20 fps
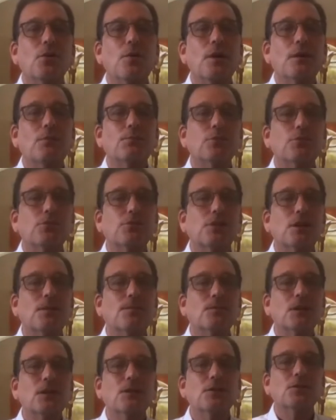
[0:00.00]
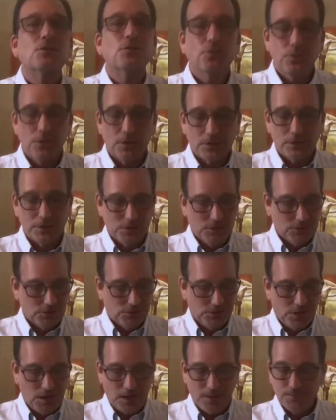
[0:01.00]
8%, and too early to
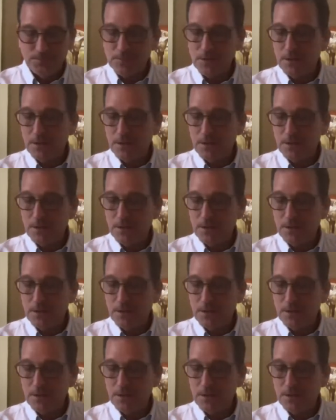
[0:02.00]
say.